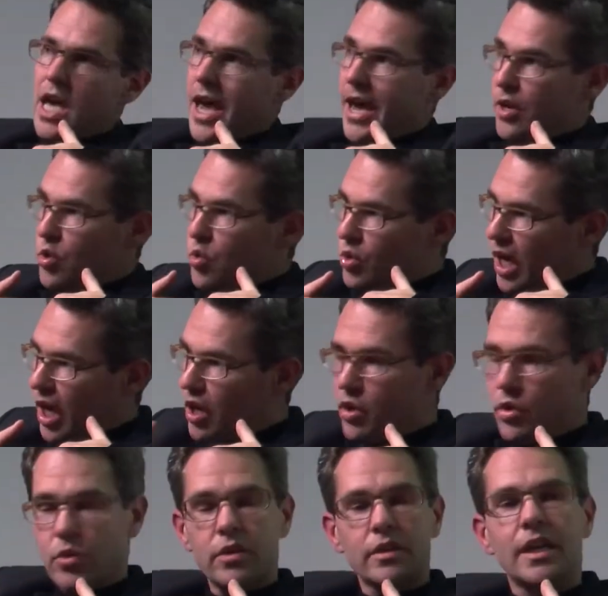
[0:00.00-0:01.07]
And who can
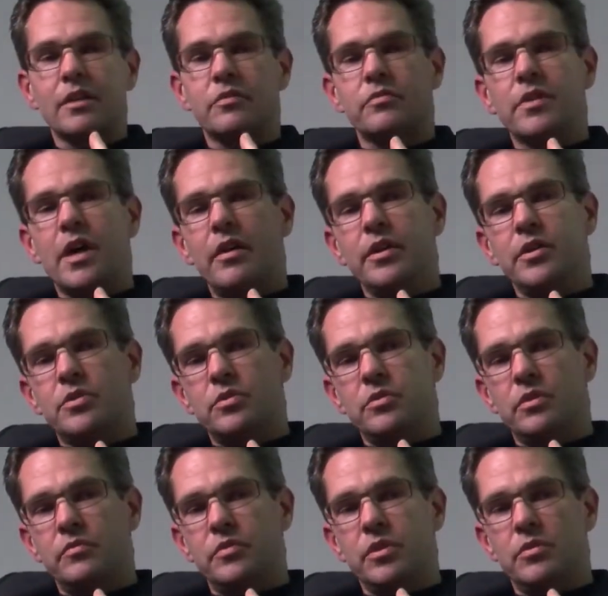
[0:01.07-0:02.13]
look that far into
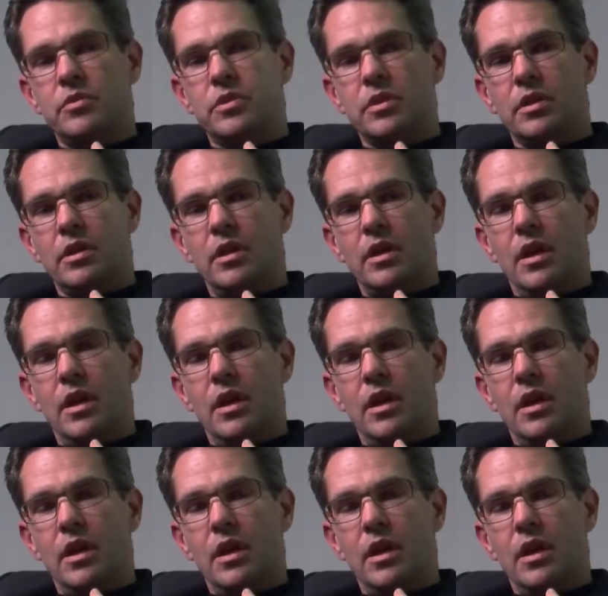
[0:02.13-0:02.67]
the future?